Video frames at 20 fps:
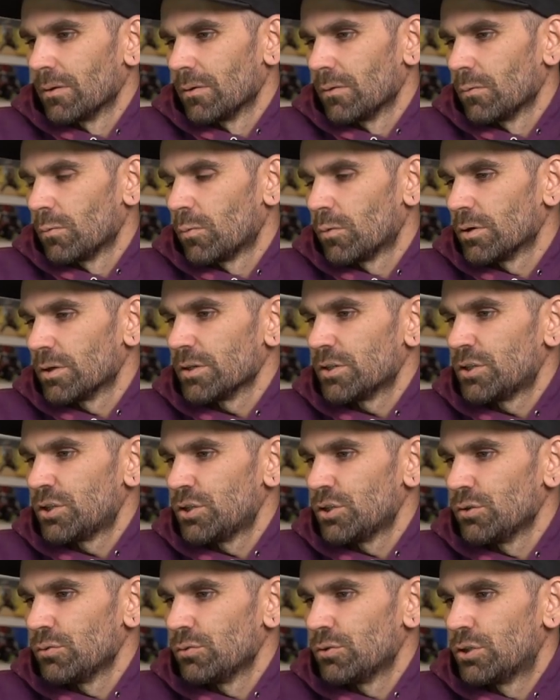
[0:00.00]
Want
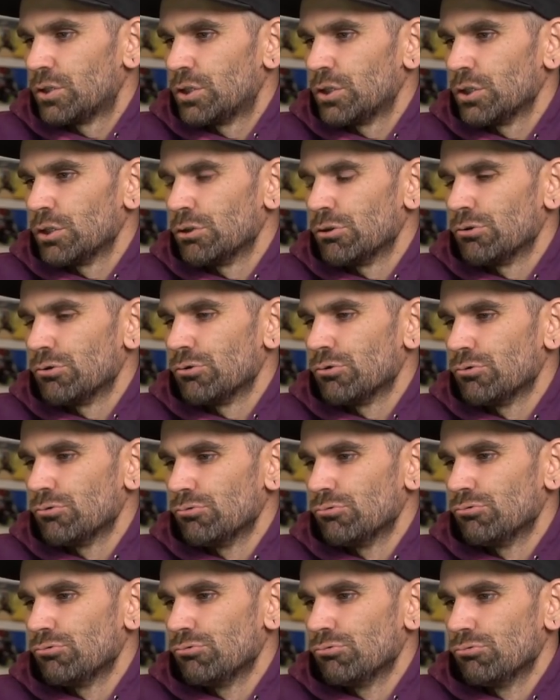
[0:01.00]
to
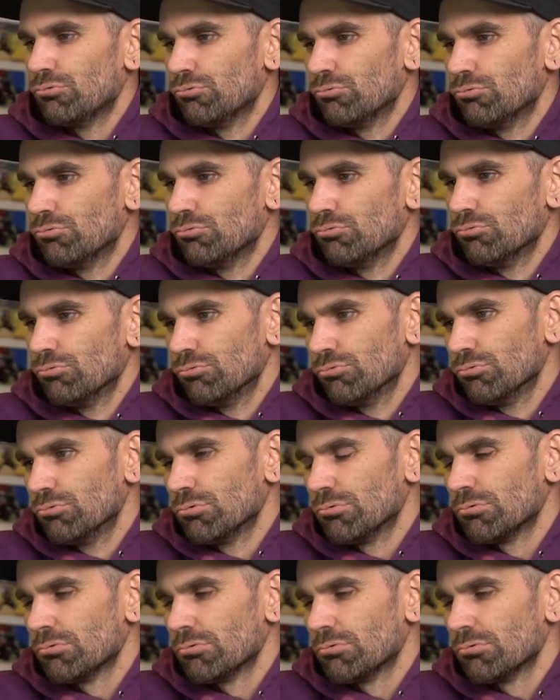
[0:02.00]
do,